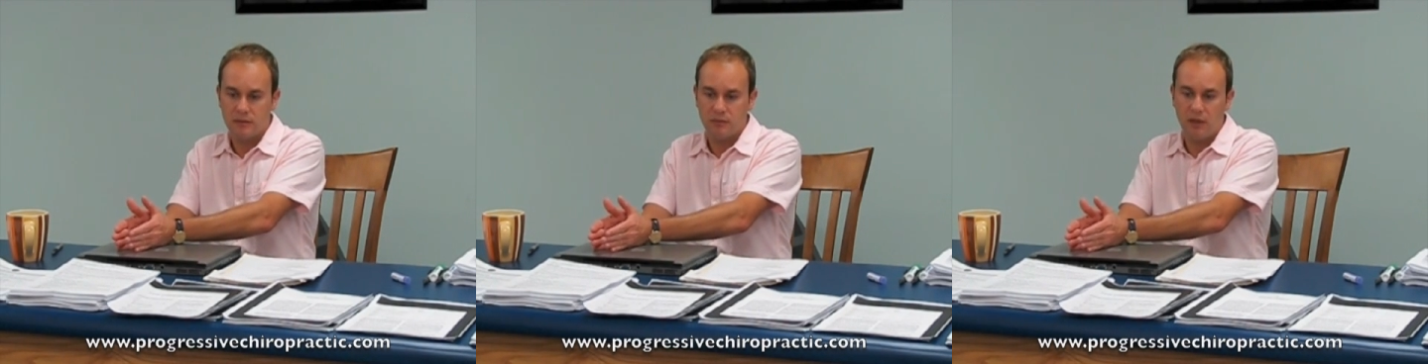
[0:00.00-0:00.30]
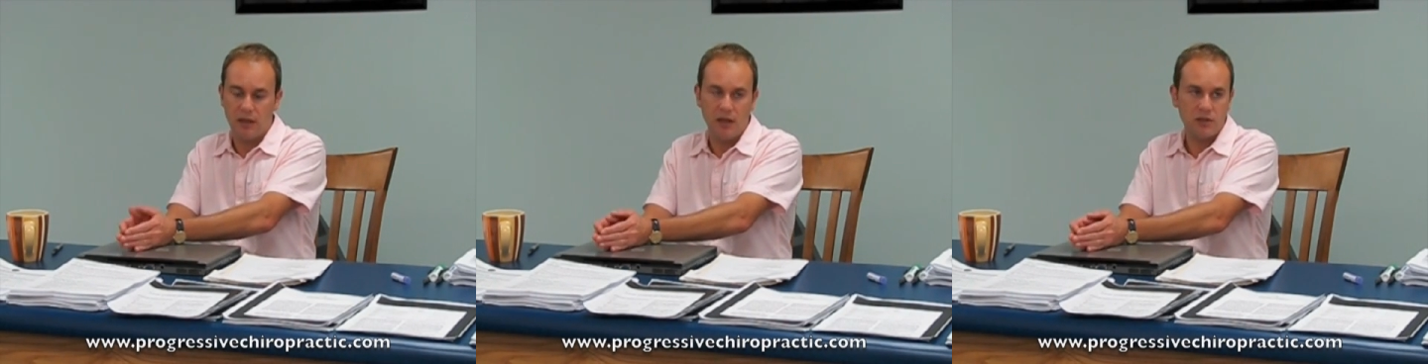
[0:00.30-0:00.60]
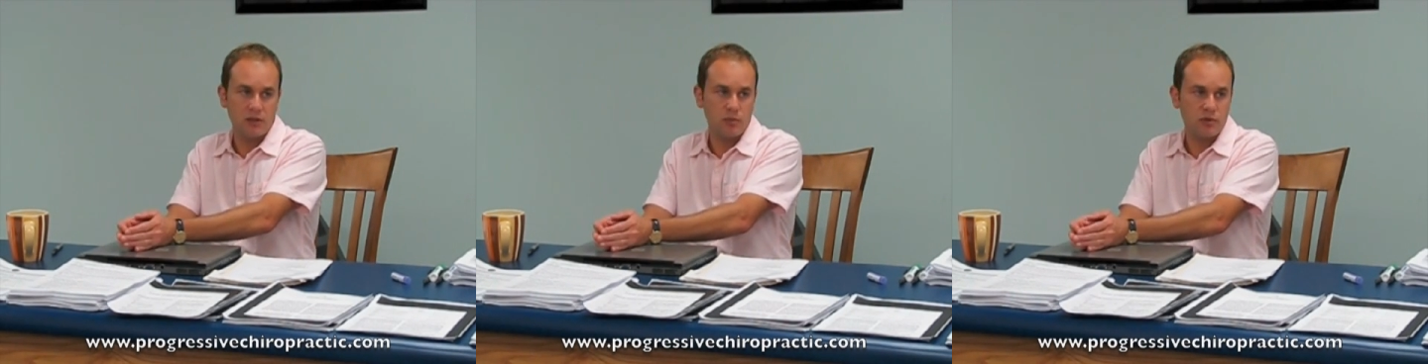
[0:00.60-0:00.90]

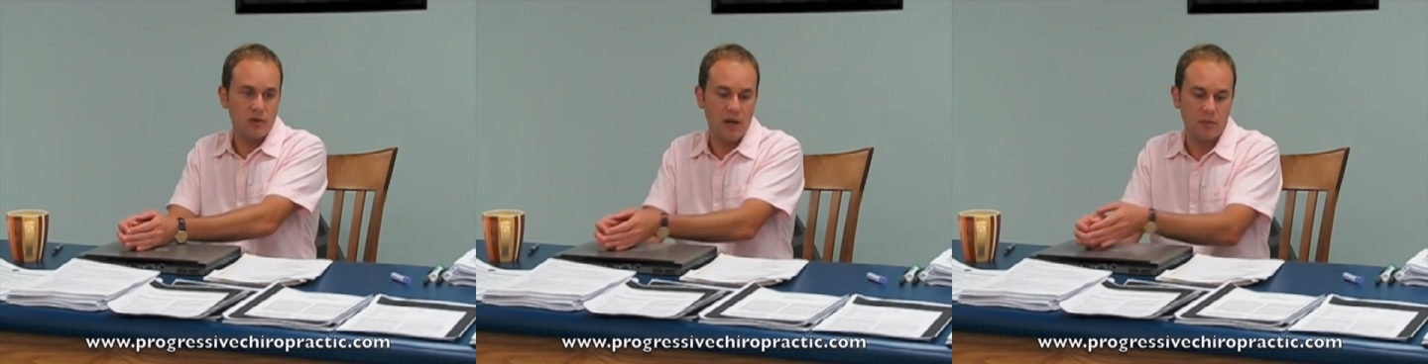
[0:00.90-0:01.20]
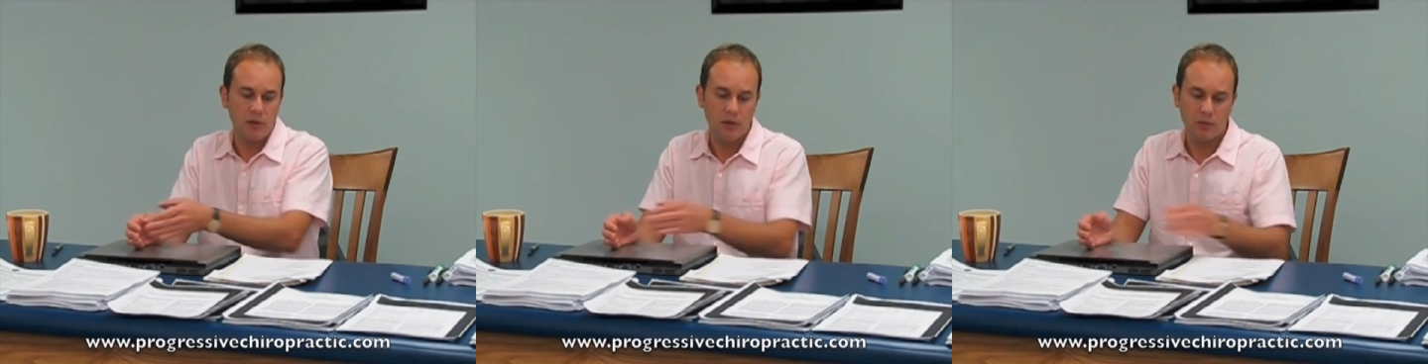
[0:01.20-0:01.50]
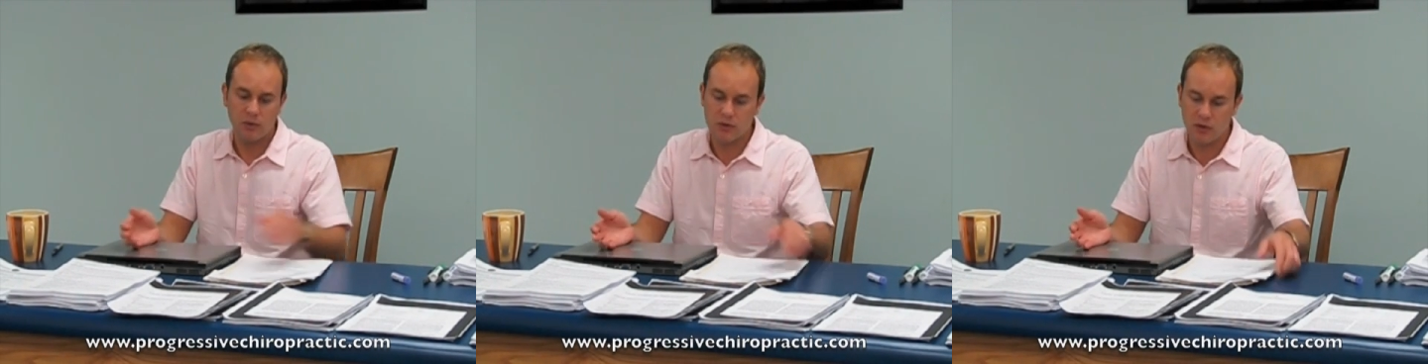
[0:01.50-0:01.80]
medication to prescribe.
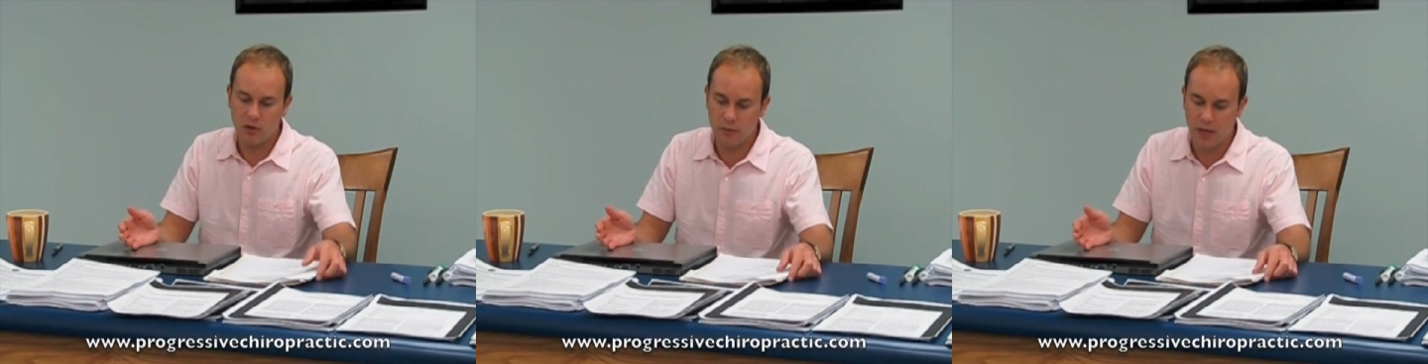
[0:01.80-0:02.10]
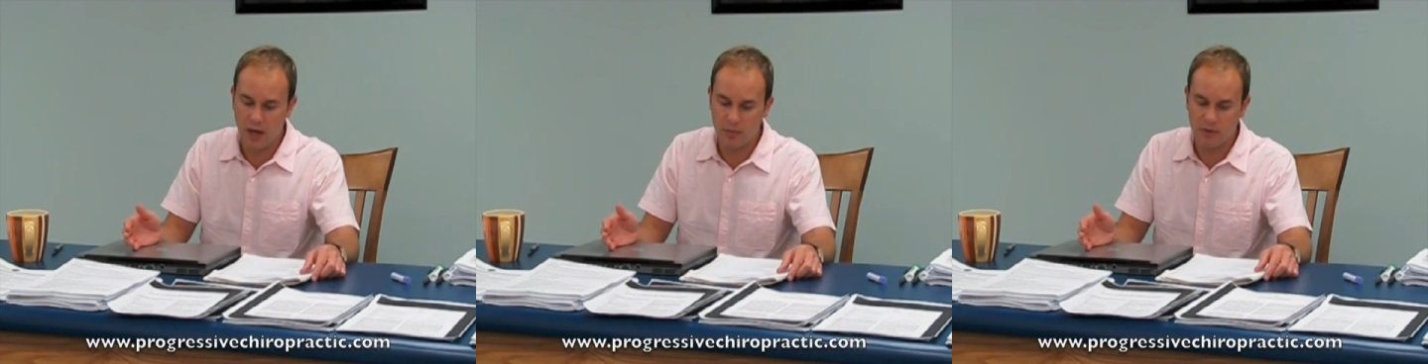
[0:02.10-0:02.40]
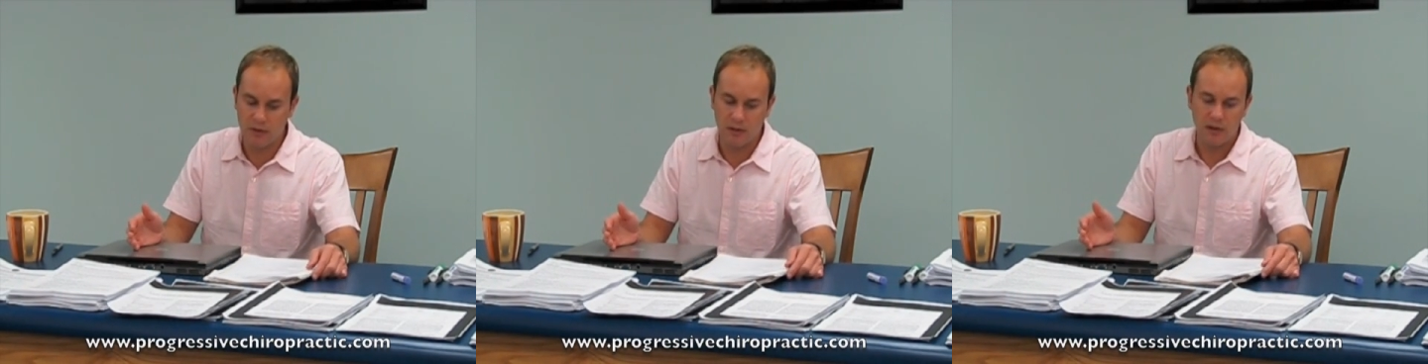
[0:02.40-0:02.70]
Whereas in
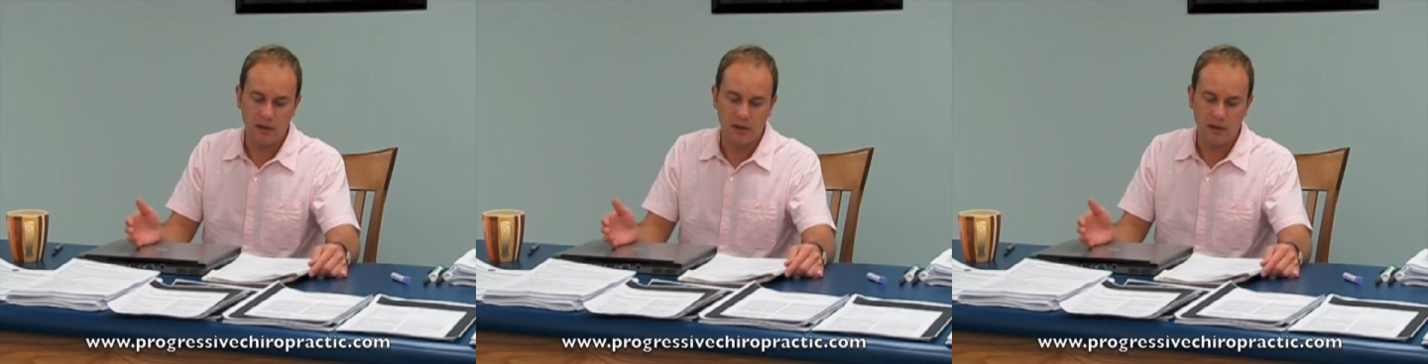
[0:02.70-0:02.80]
homeopathy,